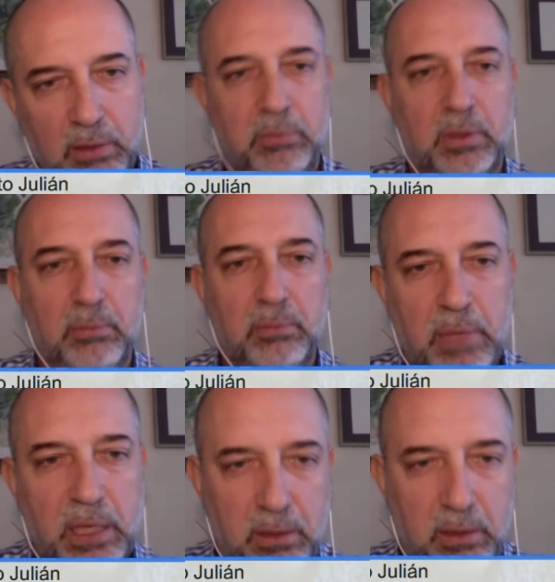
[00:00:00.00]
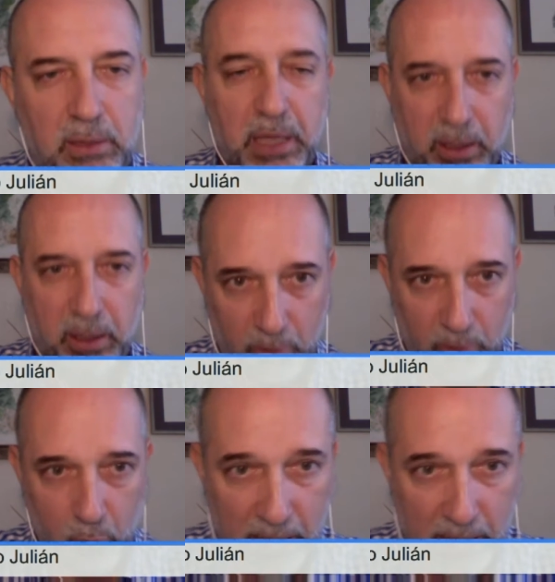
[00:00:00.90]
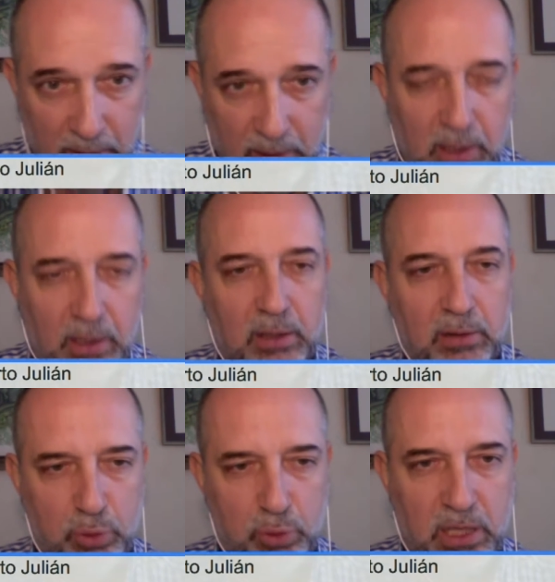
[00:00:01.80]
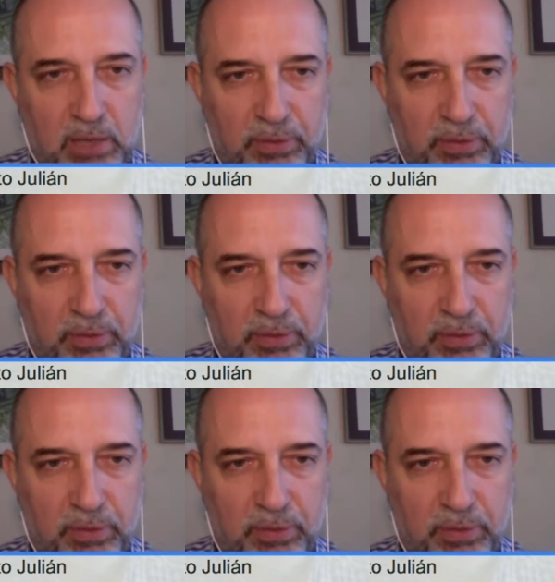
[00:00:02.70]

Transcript: make it rewind to see if